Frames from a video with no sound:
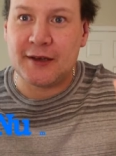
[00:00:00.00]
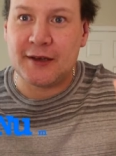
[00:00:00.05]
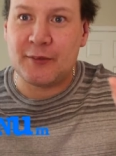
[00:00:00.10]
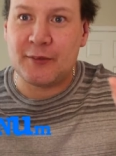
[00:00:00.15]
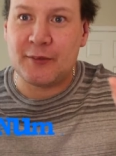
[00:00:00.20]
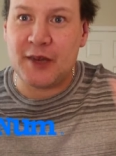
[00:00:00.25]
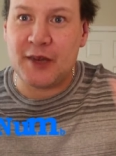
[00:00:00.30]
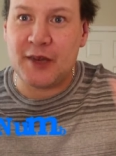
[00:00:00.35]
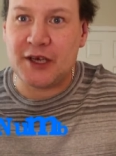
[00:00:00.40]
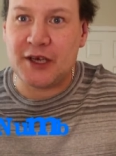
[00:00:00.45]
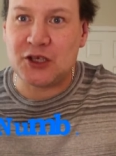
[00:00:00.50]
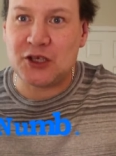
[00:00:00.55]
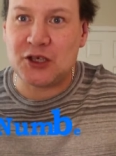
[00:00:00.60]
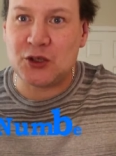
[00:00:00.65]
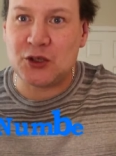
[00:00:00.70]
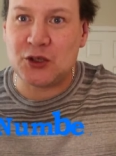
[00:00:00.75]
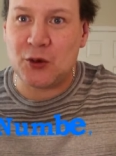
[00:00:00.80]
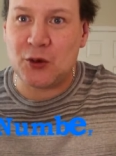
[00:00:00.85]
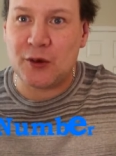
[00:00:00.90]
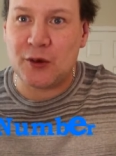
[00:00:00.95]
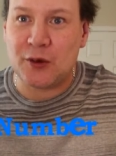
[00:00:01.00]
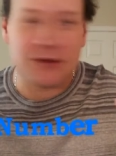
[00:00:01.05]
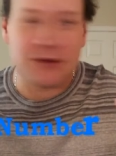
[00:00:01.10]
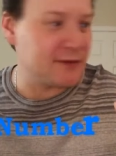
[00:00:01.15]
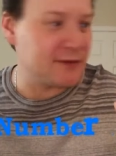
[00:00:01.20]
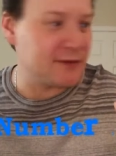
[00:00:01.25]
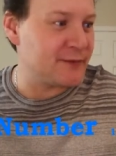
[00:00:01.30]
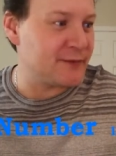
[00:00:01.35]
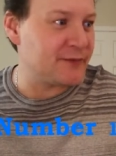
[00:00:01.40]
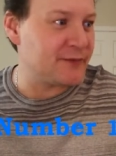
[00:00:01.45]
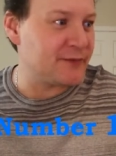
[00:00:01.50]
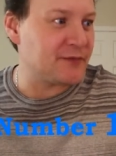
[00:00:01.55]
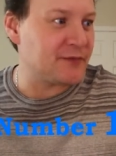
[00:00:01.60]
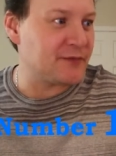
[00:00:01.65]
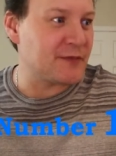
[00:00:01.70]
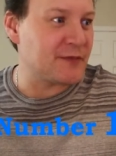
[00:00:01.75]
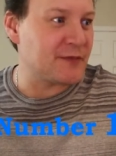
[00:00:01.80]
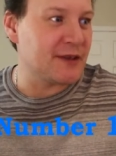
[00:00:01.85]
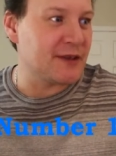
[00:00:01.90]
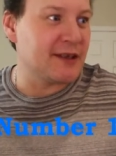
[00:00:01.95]
make sure
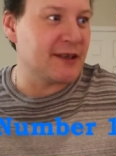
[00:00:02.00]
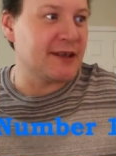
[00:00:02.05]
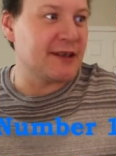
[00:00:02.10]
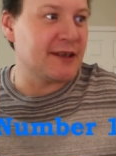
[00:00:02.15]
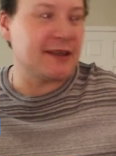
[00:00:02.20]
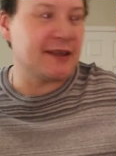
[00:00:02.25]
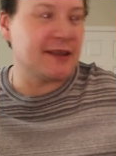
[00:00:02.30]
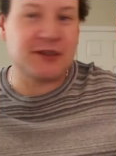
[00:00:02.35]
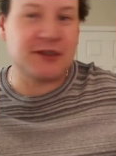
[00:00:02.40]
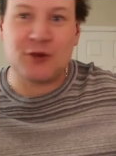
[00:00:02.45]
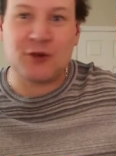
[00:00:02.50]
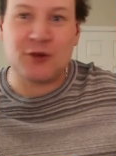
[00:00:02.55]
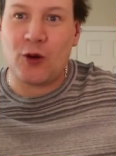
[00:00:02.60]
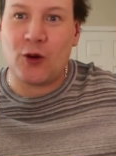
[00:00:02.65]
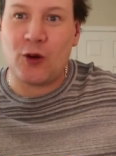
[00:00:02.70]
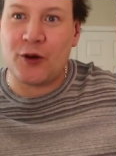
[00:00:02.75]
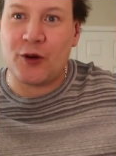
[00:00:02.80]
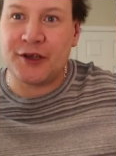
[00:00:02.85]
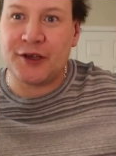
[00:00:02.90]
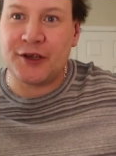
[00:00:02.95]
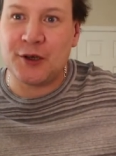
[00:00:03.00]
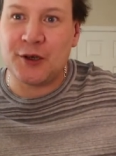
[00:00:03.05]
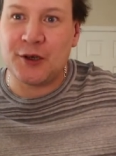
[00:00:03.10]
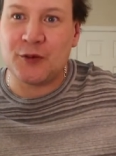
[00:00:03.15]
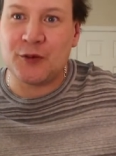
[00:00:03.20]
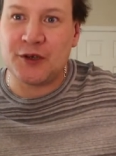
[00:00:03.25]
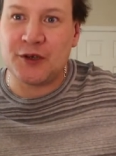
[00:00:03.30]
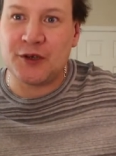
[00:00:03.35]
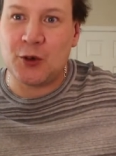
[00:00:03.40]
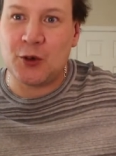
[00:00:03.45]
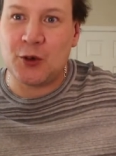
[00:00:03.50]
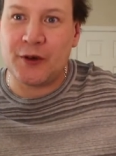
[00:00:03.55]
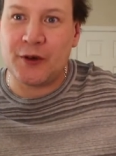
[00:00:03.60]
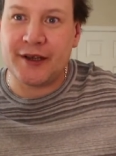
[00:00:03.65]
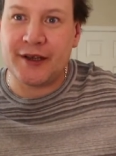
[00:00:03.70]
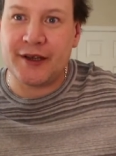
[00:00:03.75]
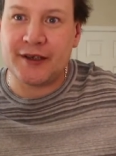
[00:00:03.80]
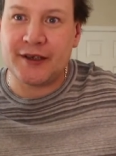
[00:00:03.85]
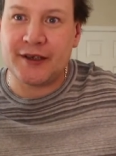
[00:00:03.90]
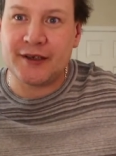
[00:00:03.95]
that your audio
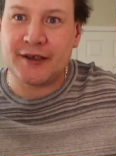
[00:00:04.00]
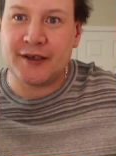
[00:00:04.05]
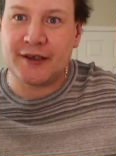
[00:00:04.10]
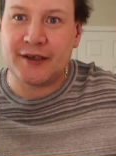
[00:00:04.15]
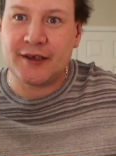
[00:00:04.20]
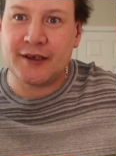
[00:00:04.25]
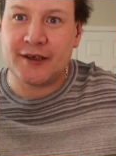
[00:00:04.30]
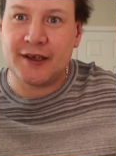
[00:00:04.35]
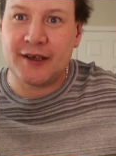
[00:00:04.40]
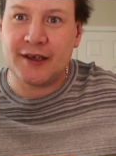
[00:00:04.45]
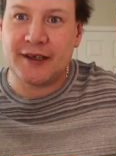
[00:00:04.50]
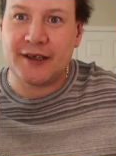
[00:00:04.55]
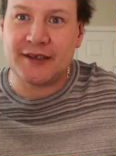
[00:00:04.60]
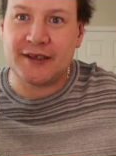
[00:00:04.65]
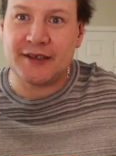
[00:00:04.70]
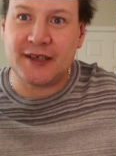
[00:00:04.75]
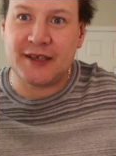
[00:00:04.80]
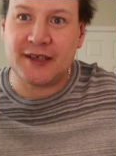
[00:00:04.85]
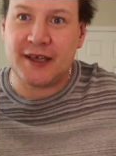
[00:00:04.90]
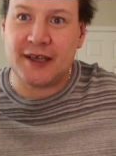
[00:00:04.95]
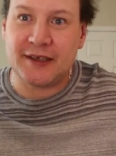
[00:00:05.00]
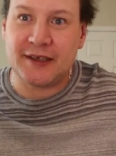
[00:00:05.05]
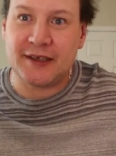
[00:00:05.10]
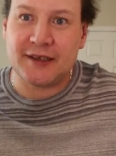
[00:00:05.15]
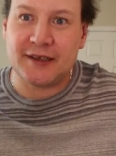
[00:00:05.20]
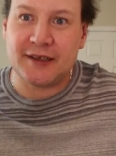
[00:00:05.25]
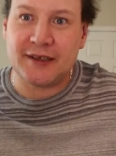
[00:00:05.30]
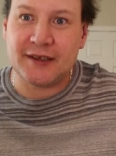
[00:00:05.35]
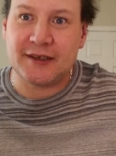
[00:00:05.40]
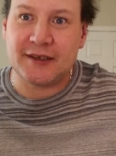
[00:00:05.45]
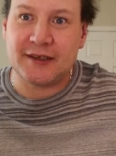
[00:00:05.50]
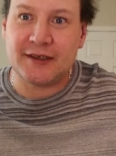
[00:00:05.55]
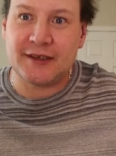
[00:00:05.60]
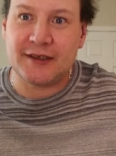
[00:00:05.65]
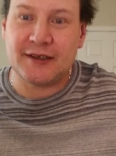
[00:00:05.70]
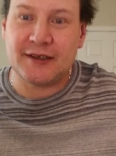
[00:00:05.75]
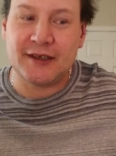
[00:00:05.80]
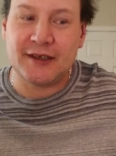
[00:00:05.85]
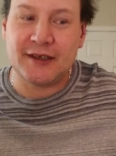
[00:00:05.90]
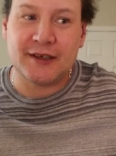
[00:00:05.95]
recording is set
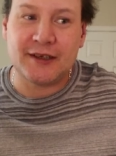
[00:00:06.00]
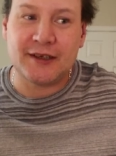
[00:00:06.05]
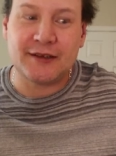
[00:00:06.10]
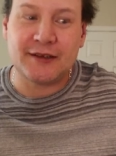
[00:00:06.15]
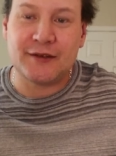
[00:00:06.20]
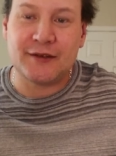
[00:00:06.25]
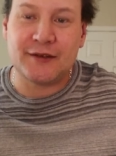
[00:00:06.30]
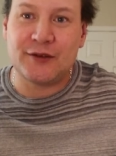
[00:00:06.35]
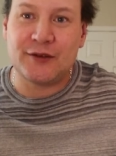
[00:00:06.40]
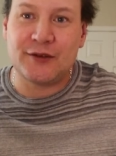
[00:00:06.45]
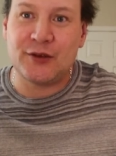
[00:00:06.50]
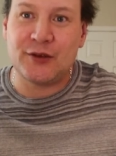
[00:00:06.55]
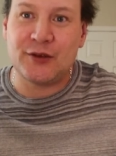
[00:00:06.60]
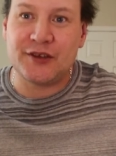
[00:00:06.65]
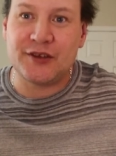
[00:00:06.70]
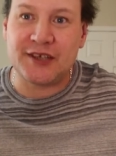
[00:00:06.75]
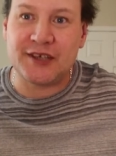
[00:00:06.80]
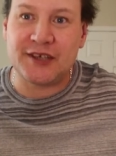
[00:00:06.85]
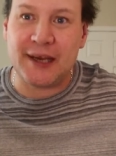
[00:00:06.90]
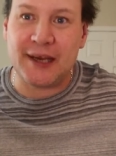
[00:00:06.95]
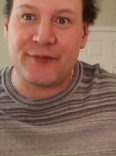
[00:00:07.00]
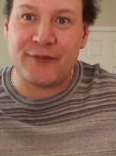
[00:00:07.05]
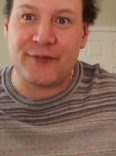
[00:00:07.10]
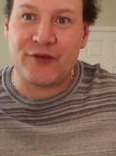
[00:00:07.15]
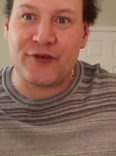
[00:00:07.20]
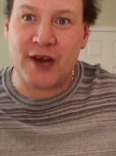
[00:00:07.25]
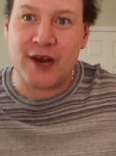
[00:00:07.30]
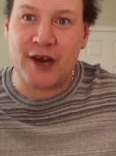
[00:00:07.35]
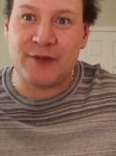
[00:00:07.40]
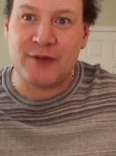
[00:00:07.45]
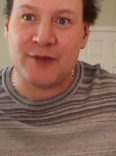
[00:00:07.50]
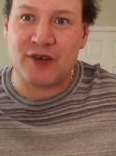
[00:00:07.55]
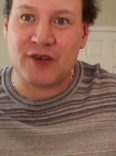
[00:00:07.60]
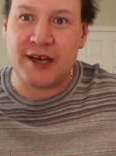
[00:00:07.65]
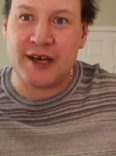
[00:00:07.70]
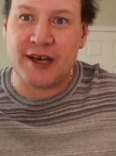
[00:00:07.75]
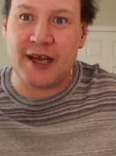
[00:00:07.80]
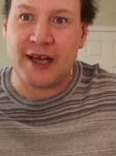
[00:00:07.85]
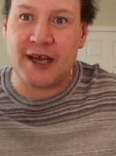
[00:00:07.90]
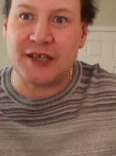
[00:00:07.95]
to the same frame
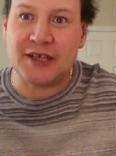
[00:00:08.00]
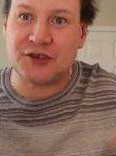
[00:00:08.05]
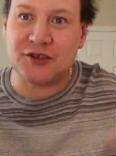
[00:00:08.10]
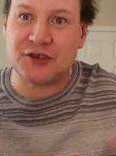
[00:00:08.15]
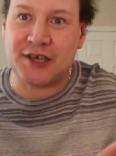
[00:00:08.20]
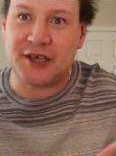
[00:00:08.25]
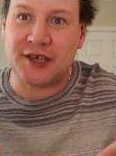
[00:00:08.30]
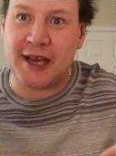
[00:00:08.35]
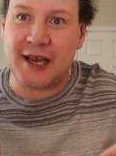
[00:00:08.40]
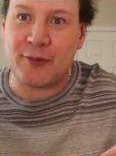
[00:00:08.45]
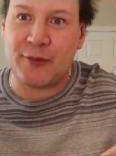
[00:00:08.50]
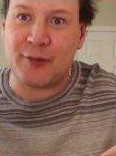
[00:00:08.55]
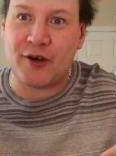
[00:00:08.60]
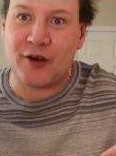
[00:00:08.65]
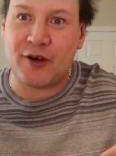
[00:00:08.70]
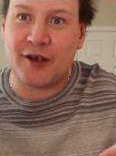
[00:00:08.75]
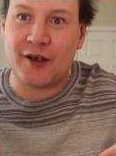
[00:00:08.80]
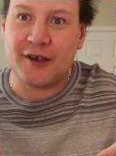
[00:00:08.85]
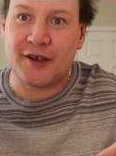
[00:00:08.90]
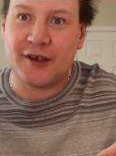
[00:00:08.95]
rate as your camera.